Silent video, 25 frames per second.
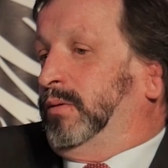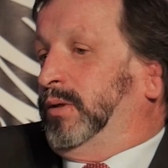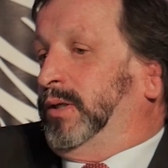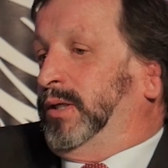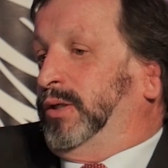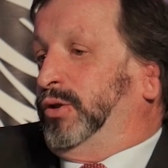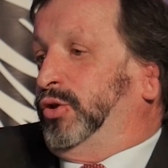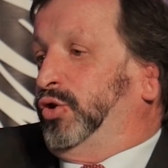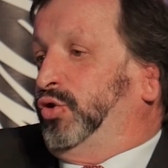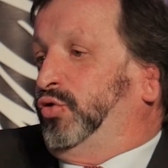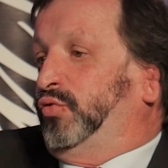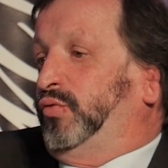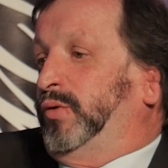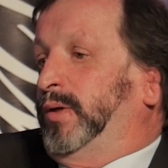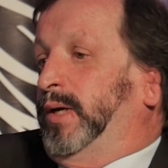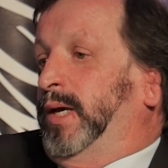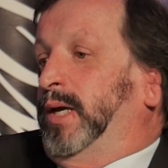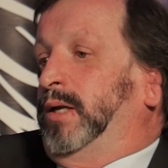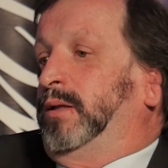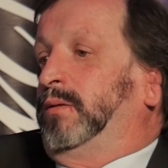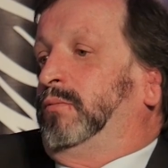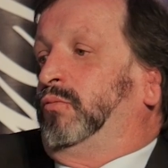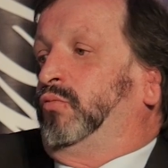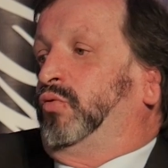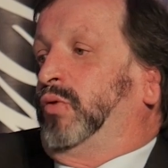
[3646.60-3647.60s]
industry
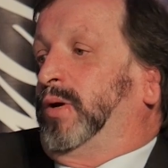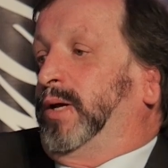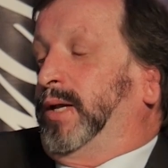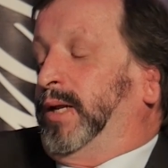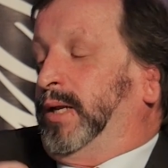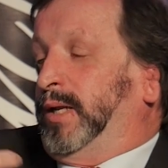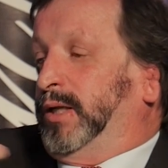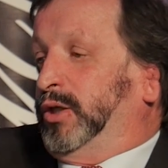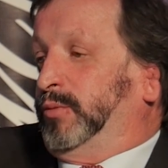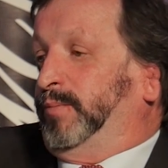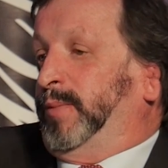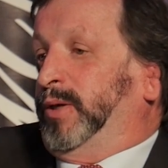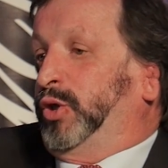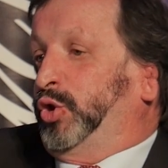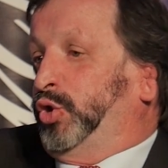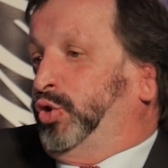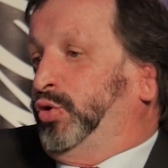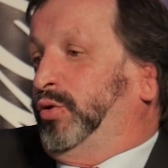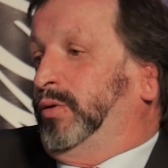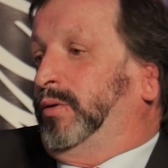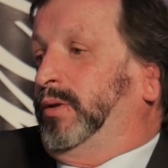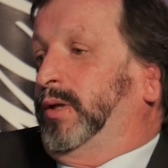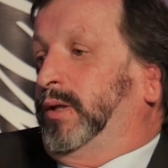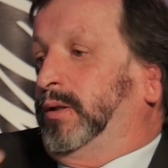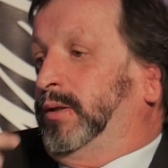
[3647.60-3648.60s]
and let's make
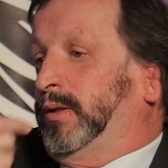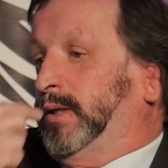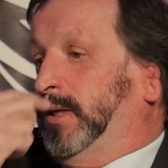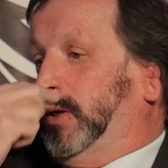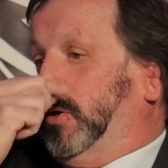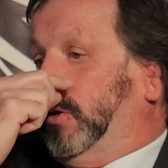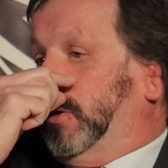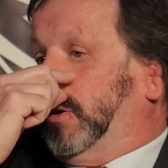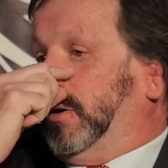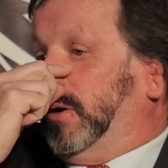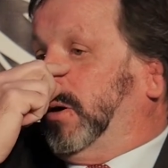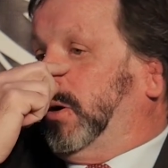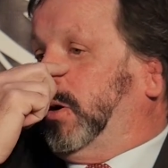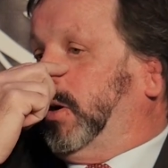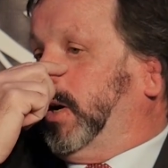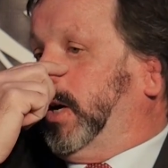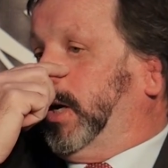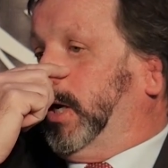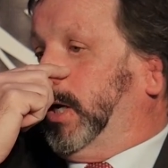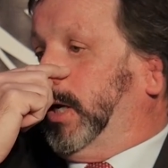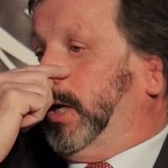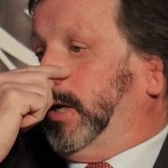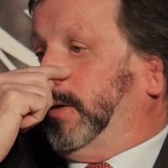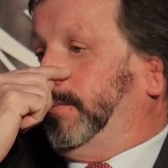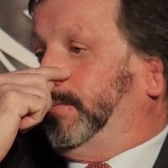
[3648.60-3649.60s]
sure that there
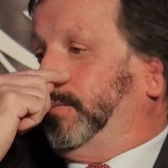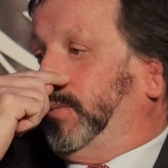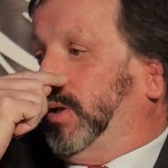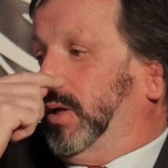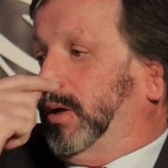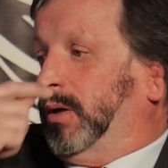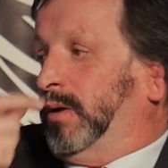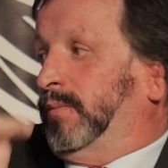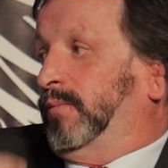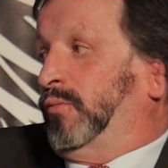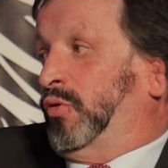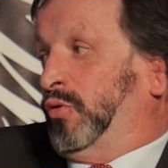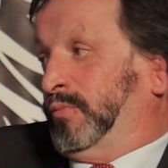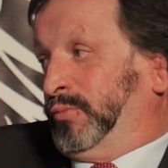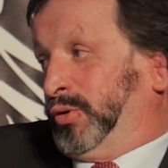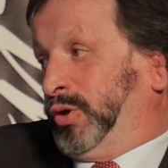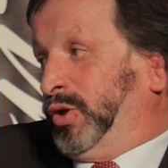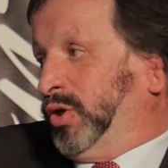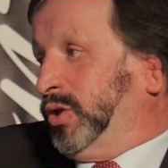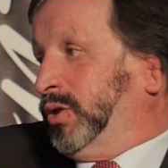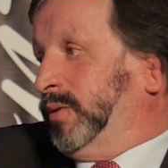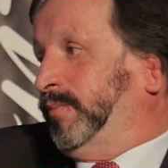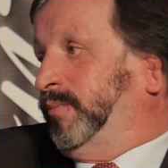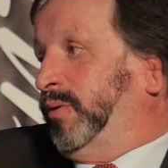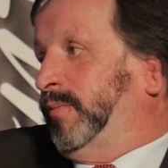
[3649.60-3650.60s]
are more
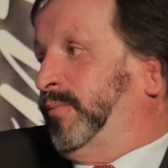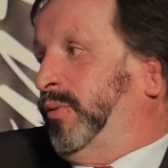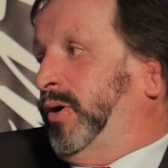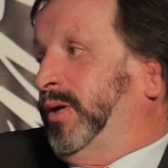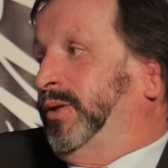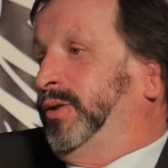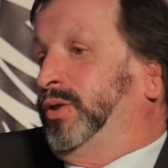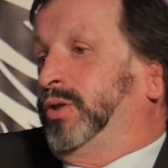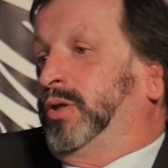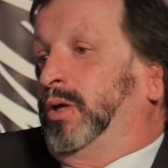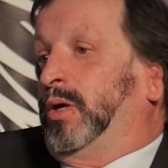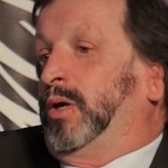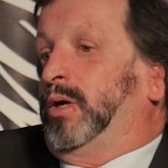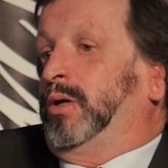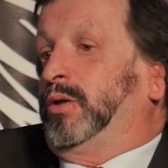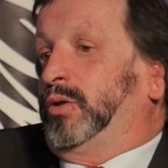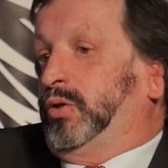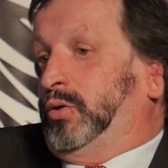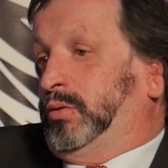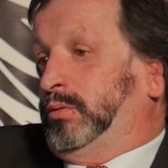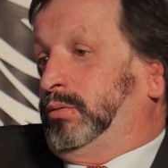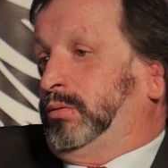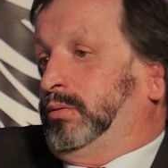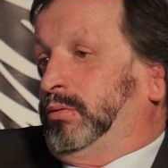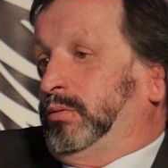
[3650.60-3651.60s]
municipal bonds
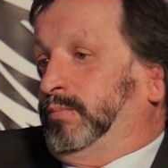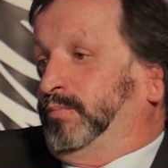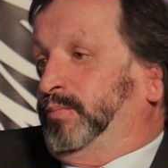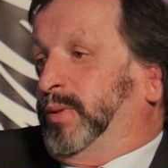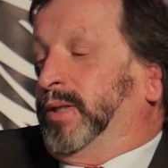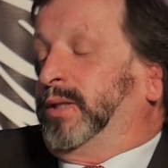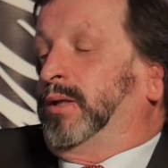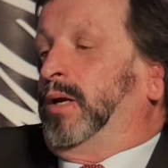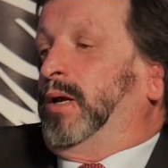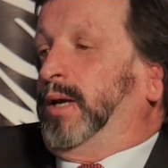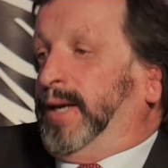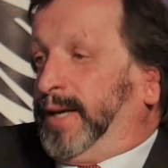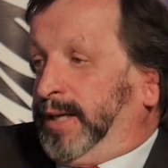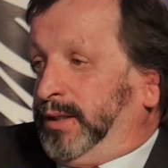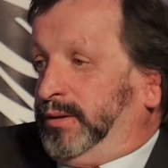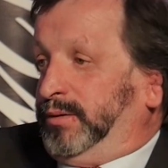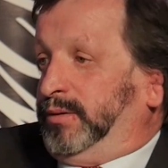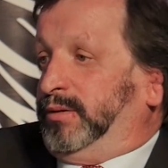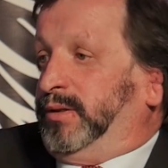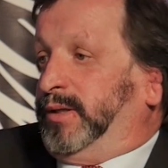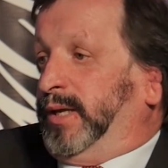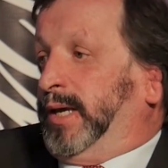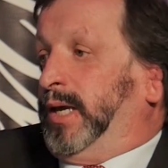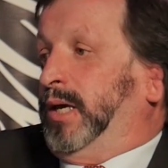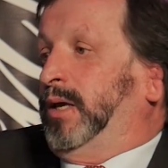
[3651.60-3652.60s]
but at the end
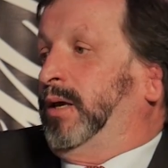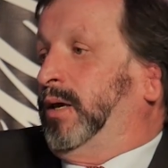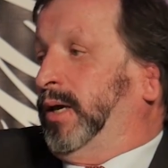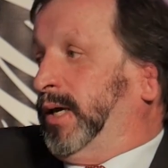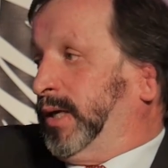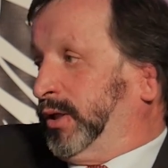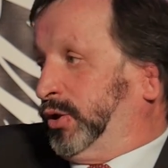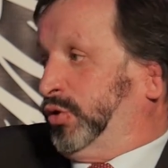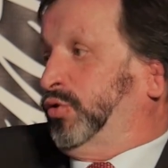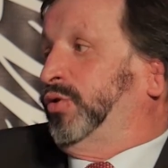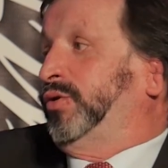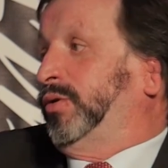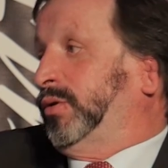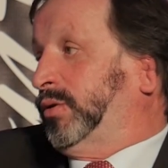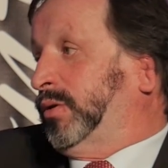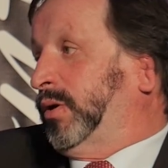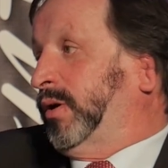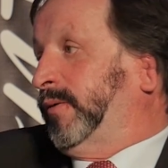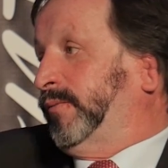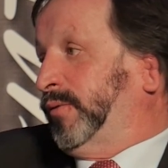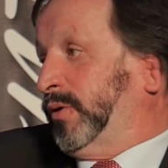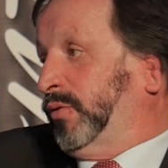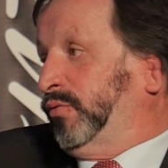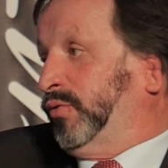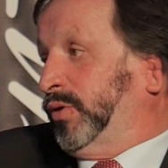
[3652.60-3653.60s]
of the day, it's got to
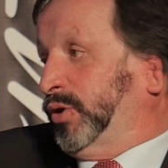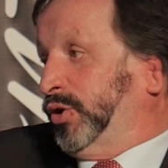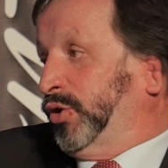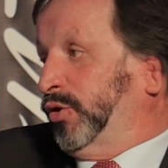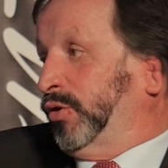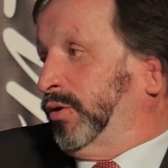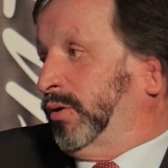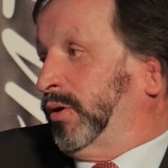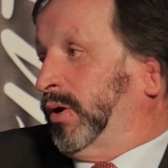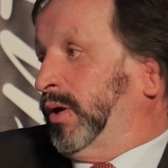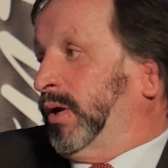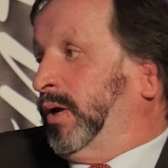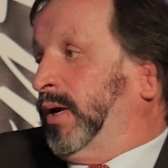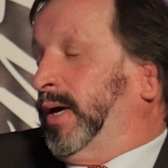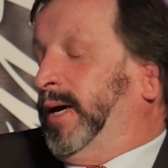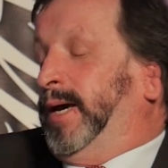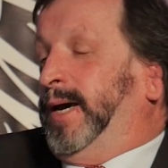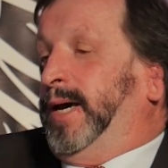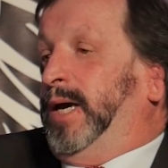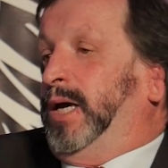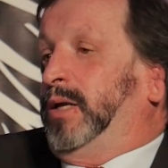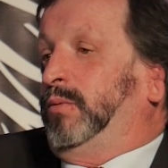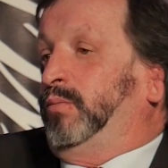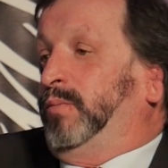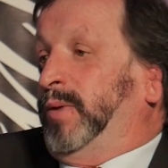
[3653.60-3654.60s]
deliver a return
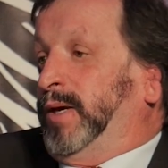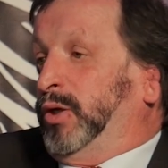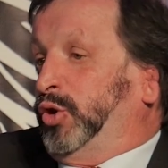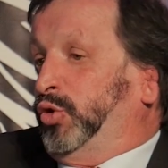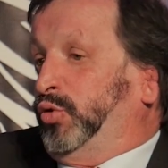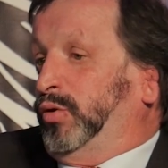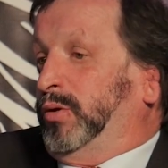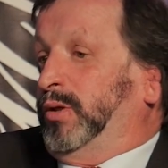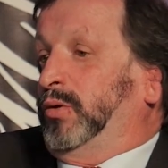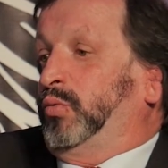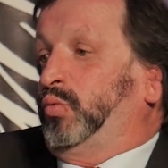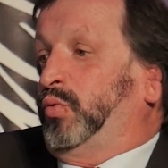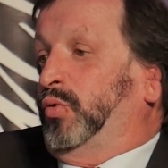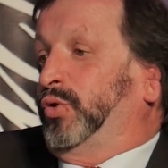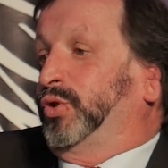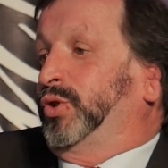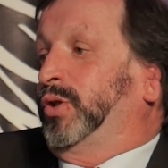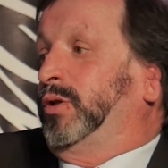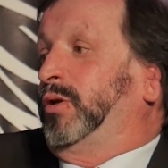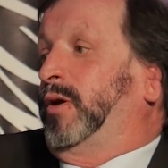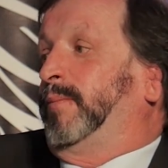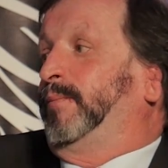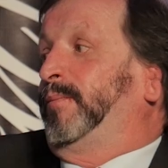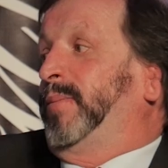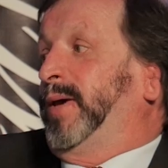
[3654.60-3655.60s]
and make sure that we're
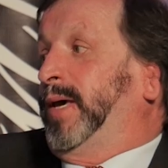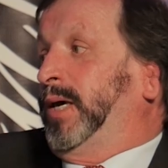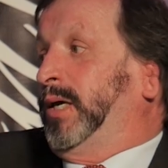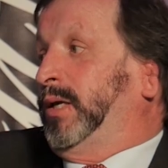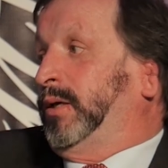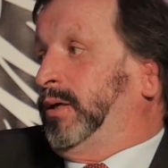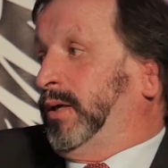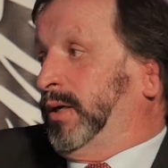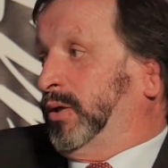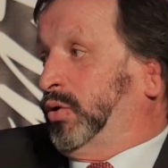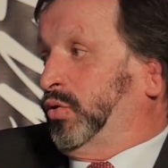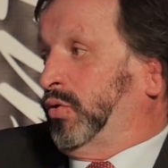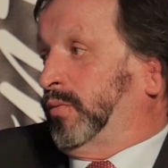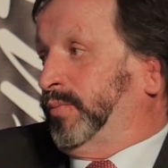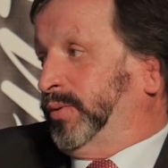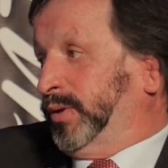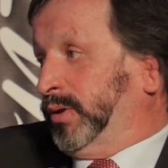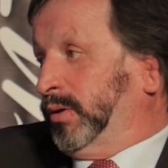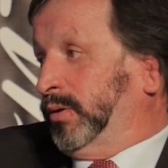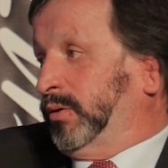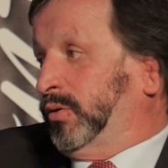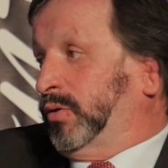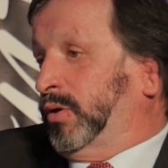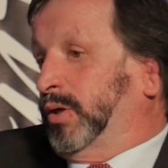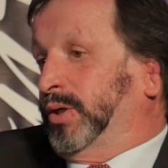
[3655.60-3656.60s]
also not paying
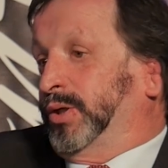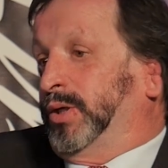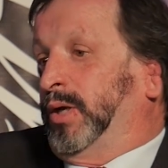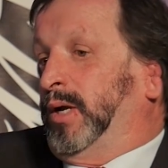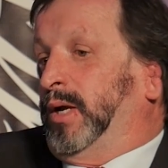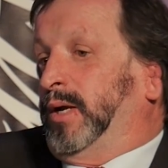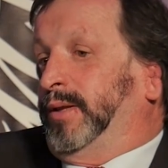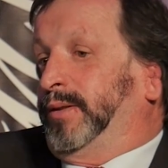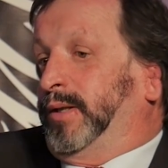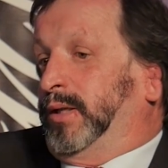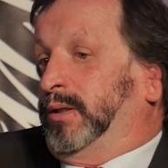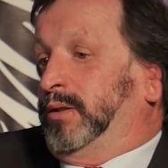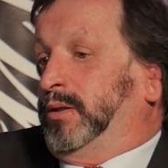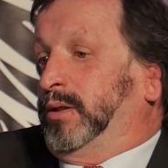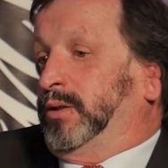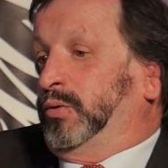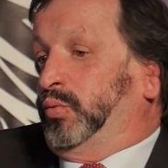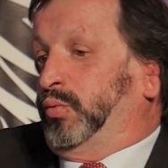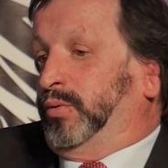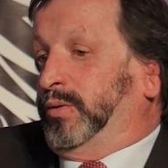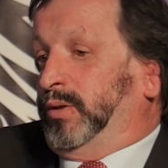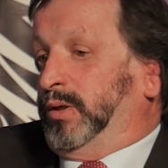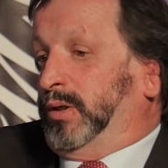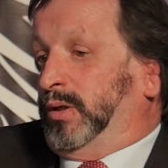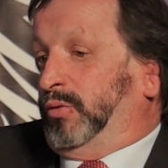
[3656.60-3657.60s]
exorbitant costs, that
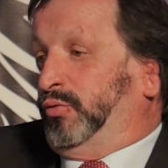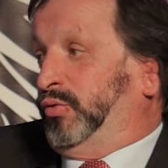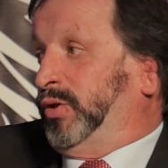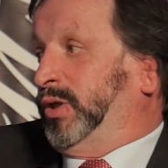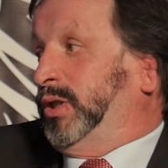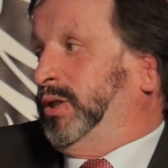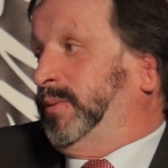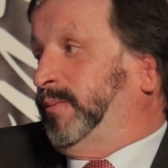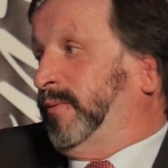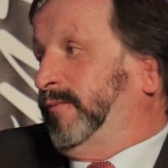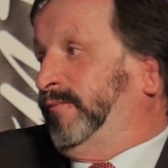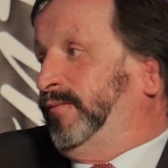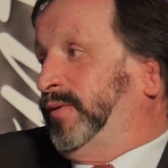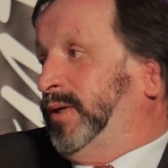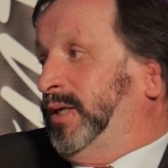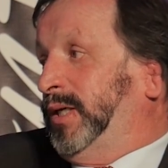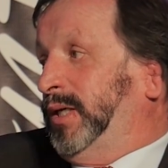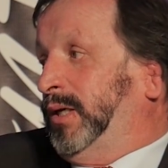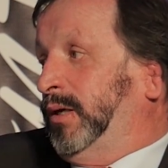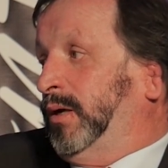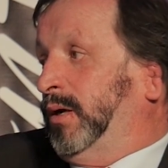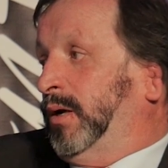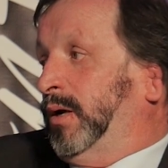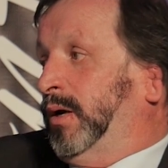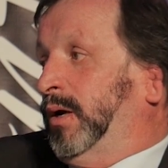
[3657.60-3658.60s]
this was in a reasonable
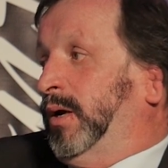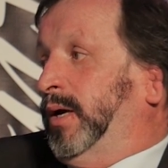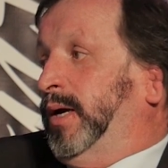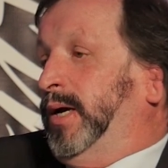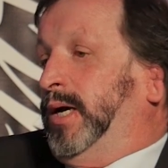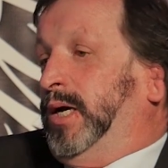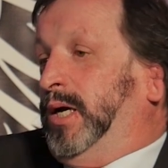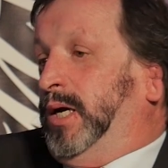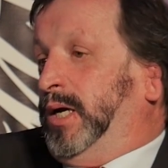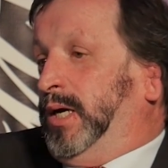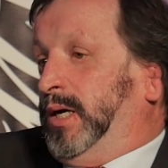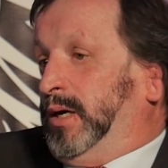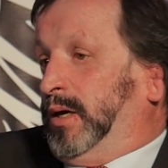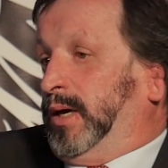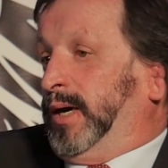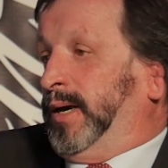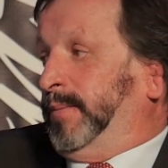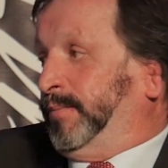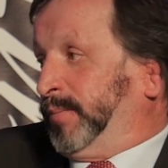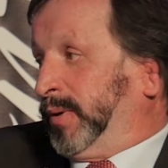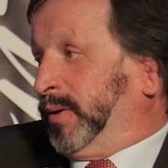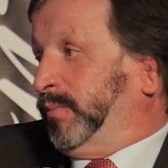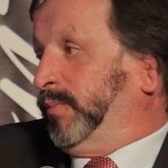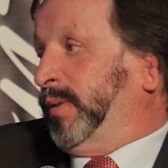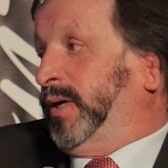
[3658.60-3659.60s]
fee,
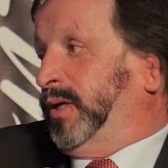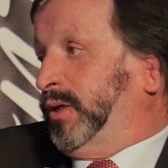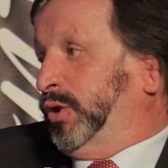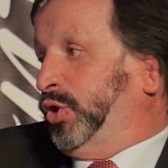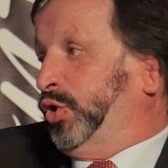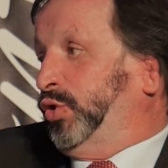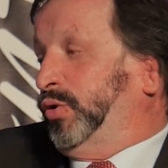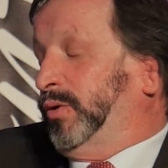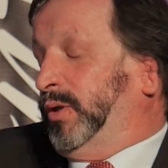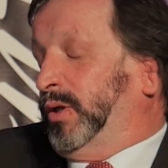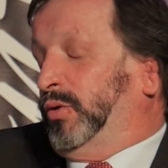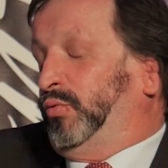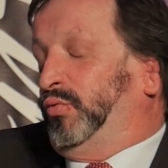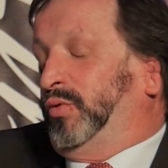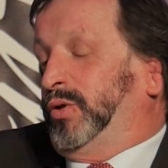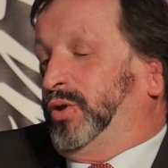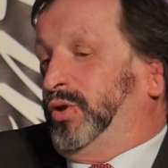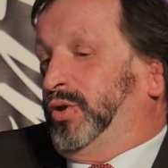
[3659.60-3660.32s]
but making sure that